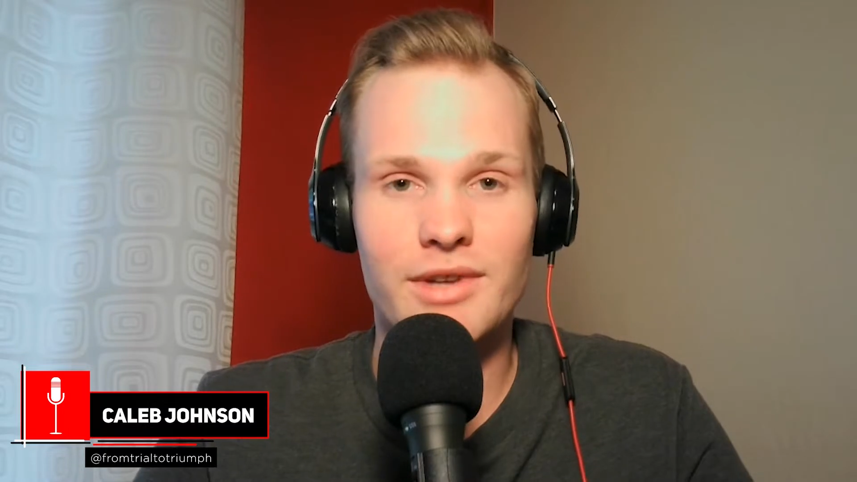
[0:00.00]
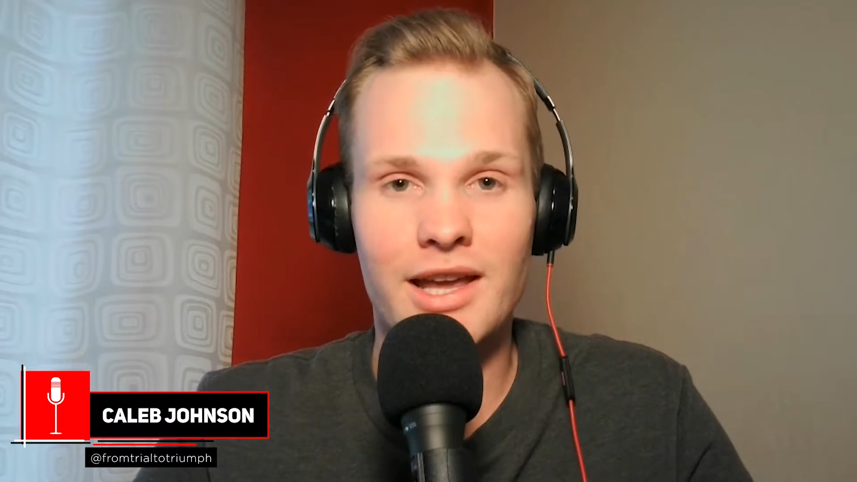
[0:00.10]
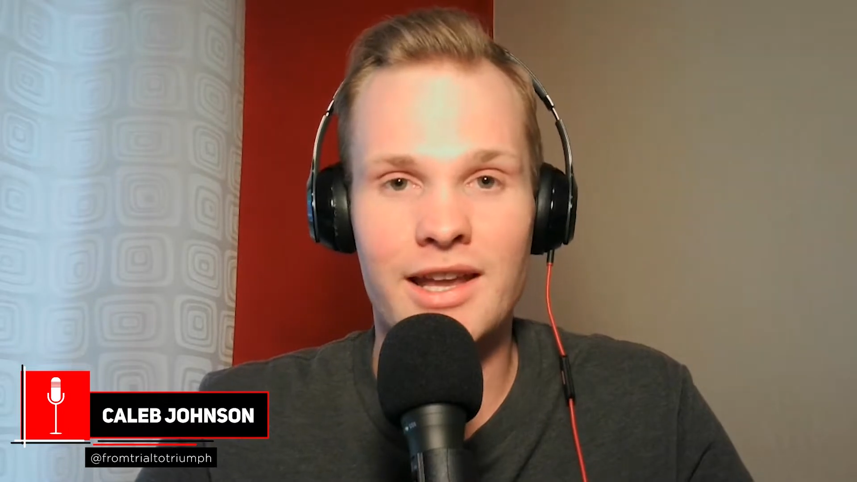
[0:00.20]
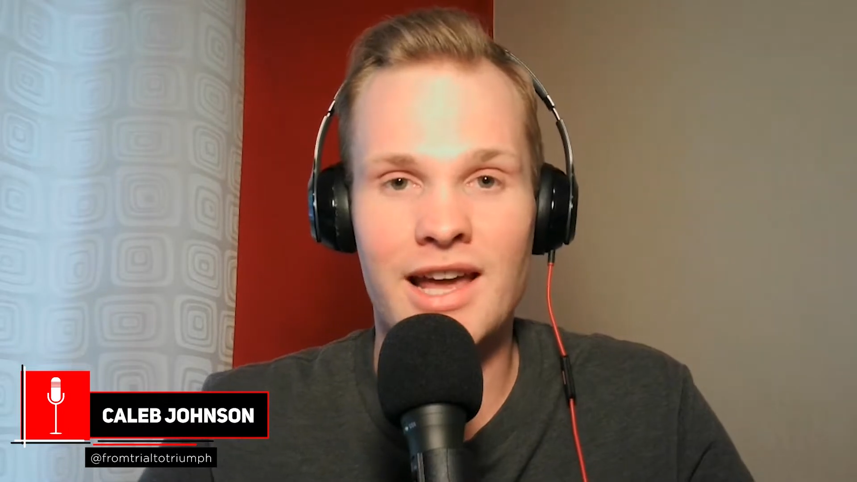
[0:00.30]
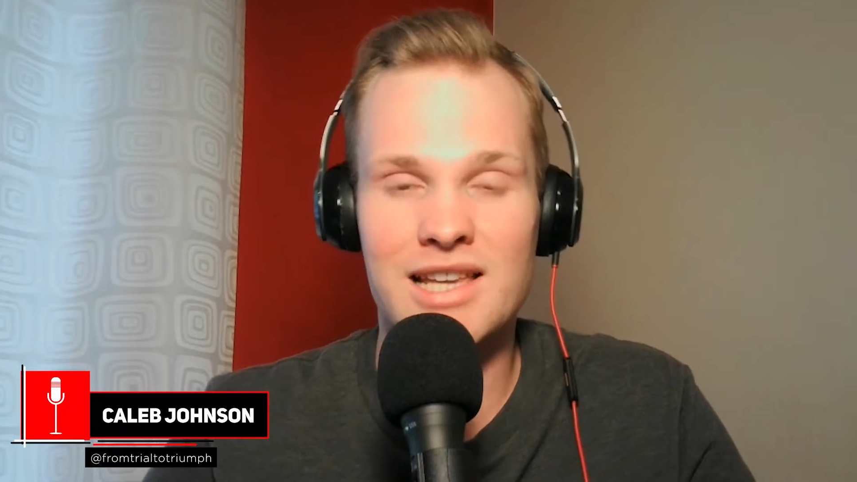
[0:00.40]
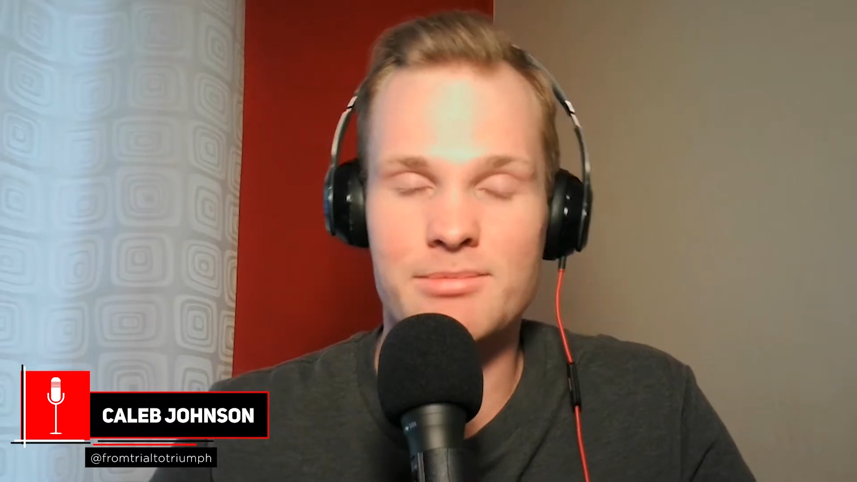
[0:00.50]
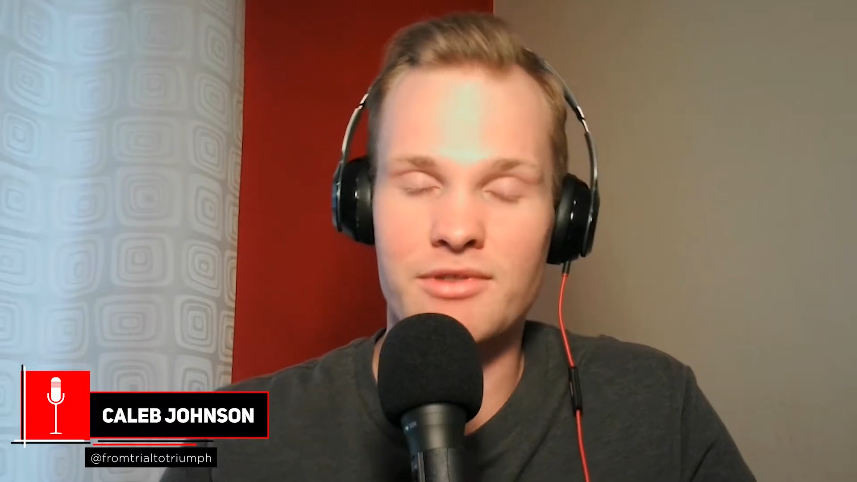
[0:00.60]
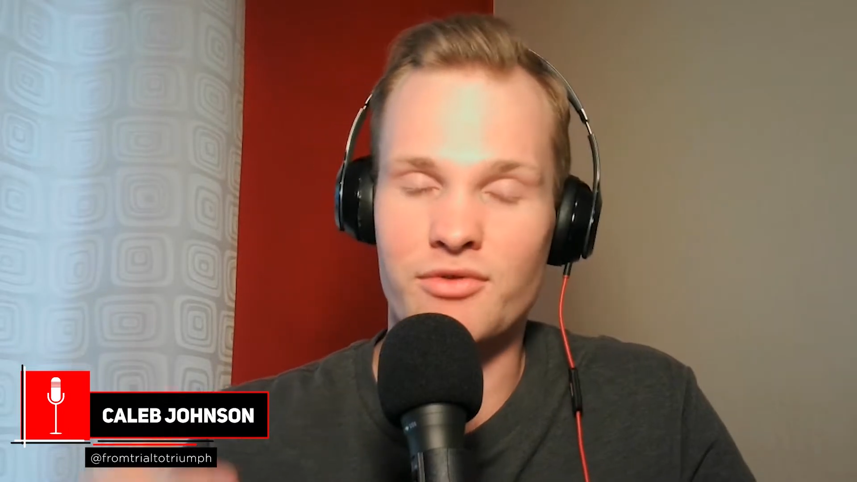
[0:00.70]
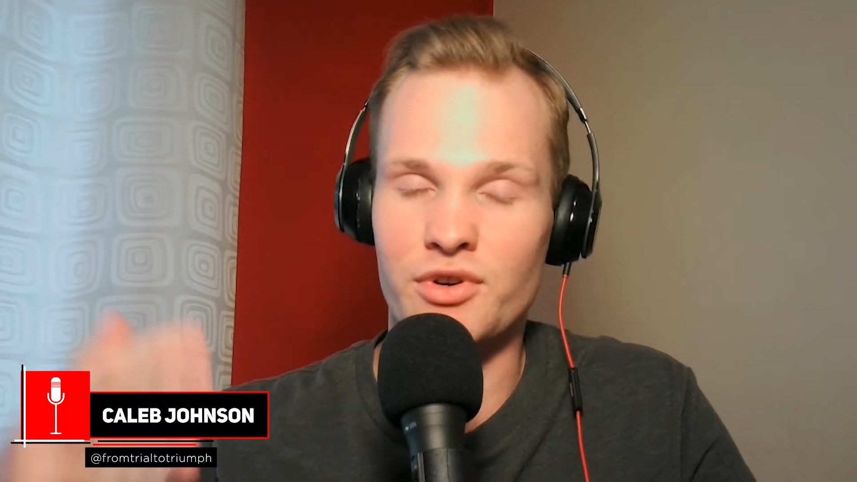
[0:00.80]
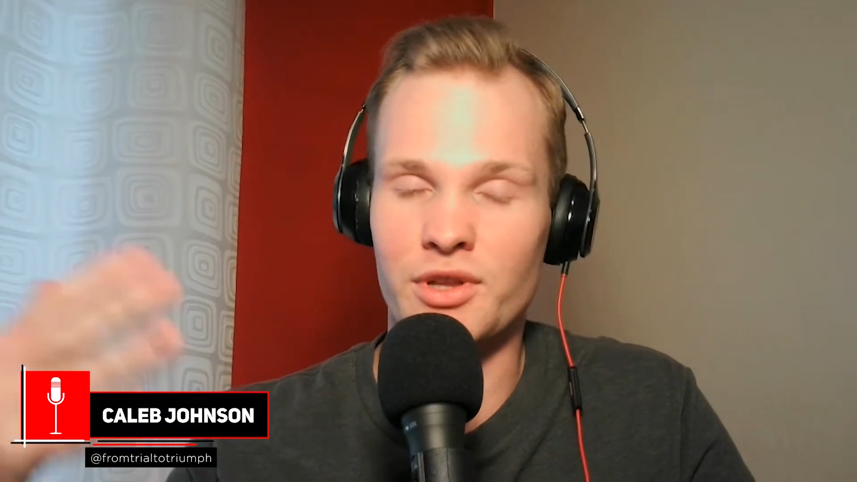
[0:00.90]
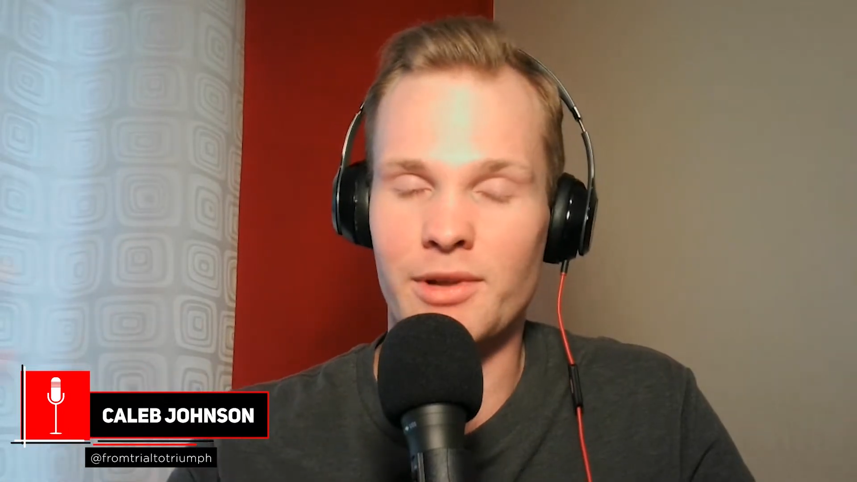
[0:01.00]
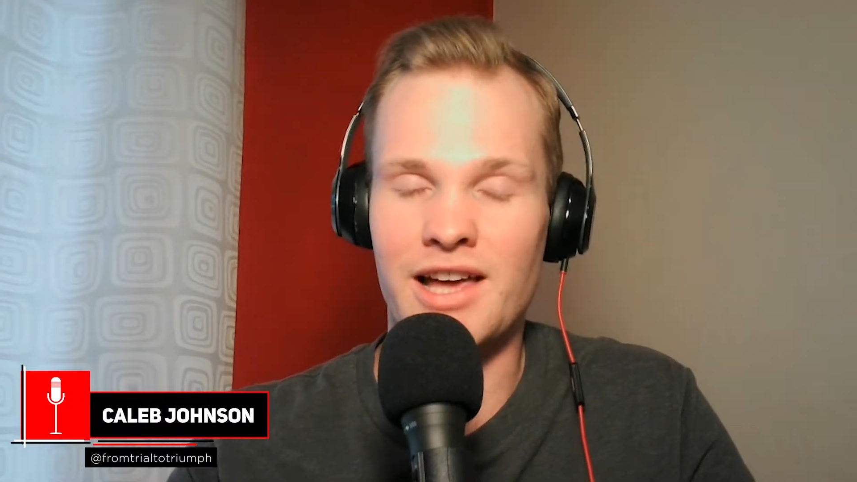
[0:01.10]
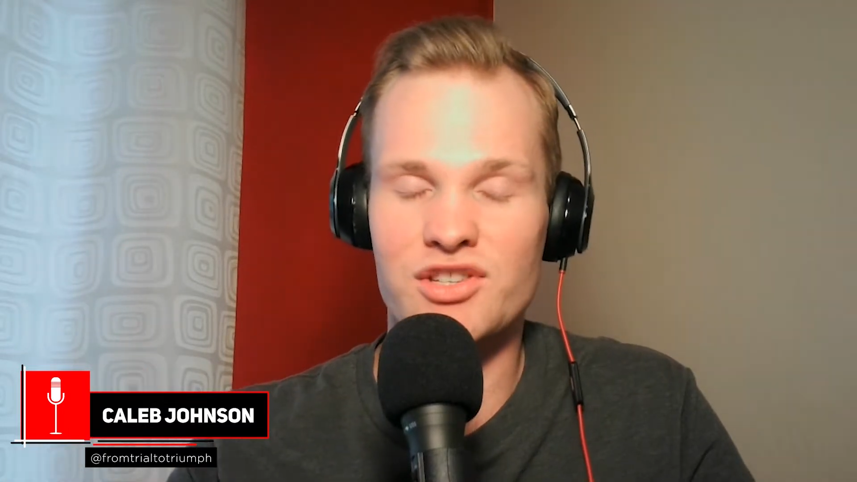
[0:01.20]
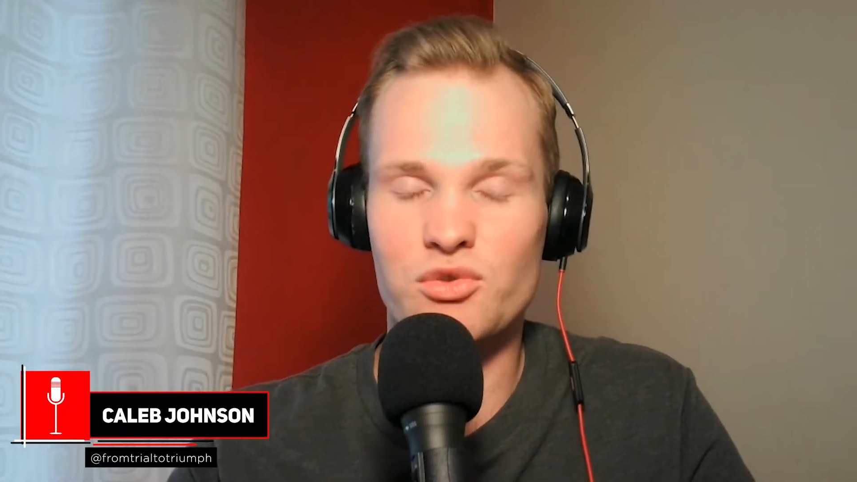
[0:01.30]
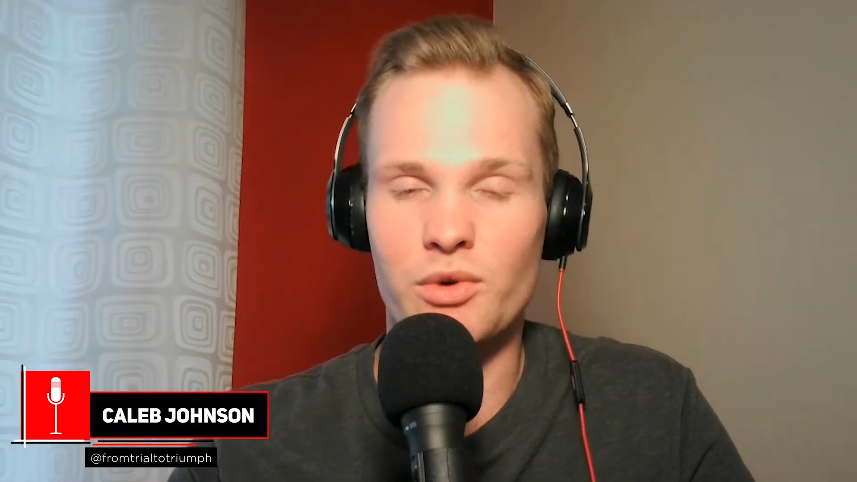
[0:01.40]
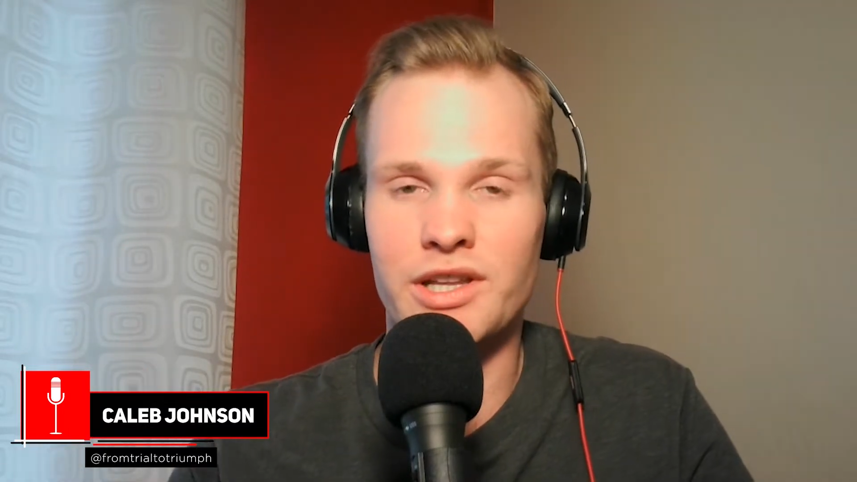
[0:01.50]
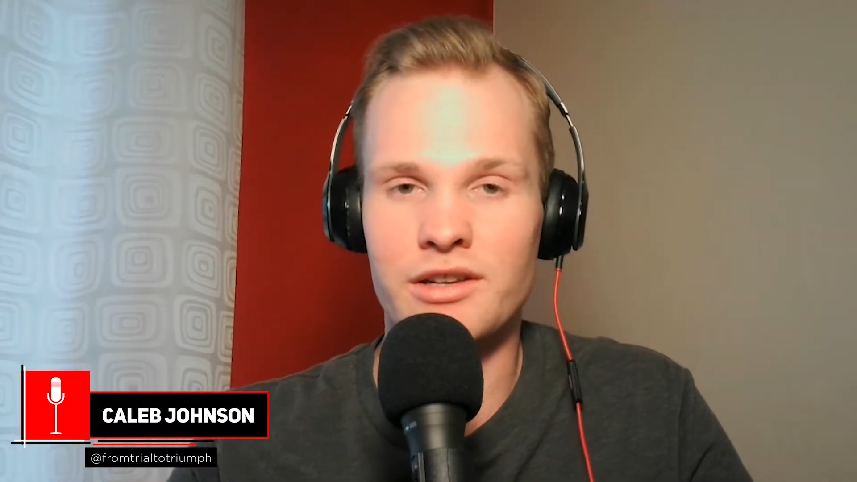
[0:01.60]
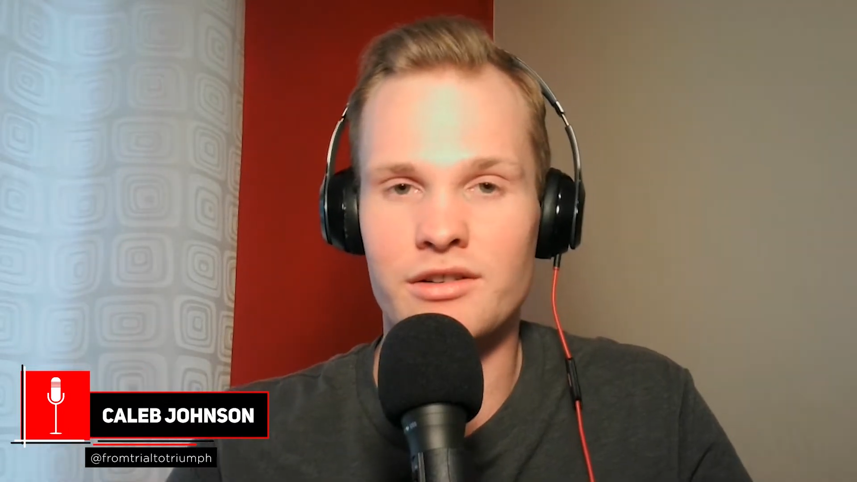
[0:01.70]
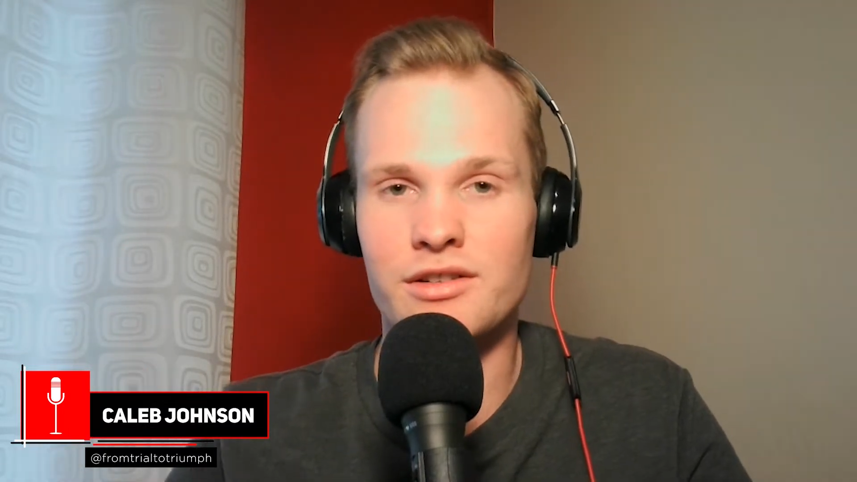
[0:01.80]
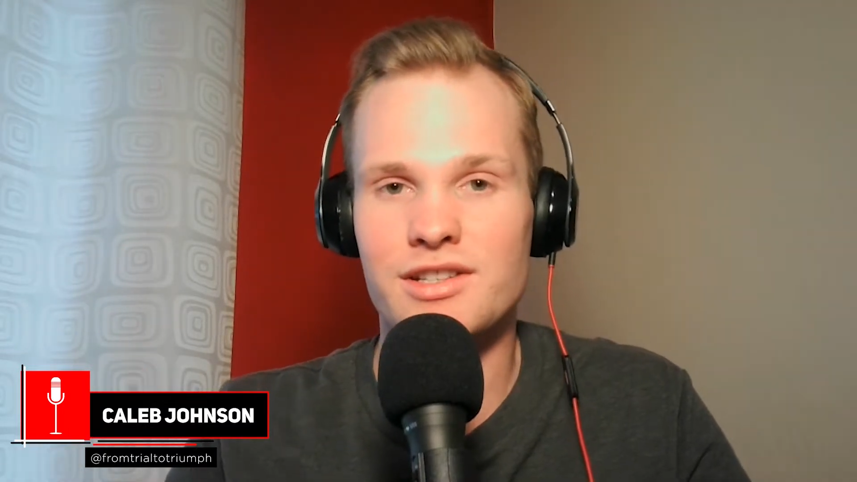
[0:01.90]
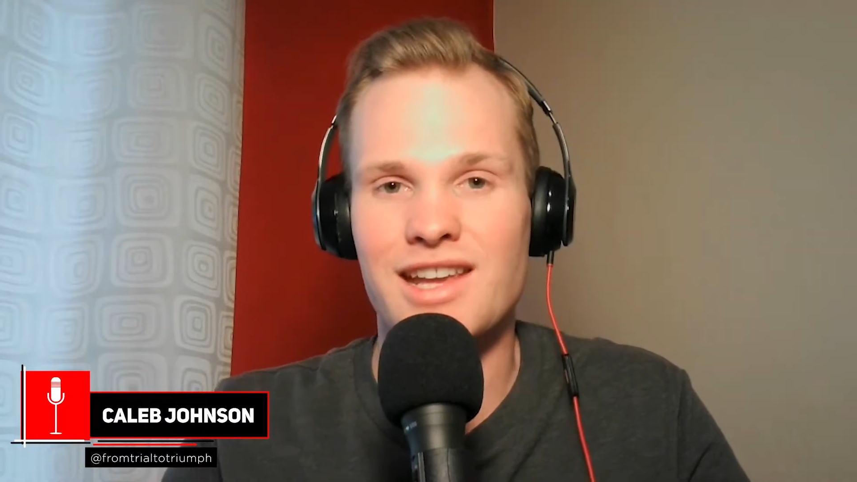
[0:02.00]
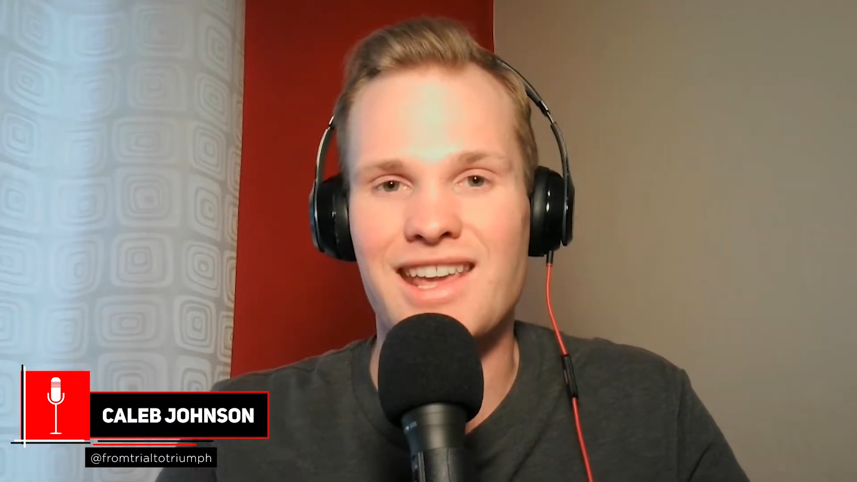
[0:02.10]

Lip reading: and has been for the last 20 years.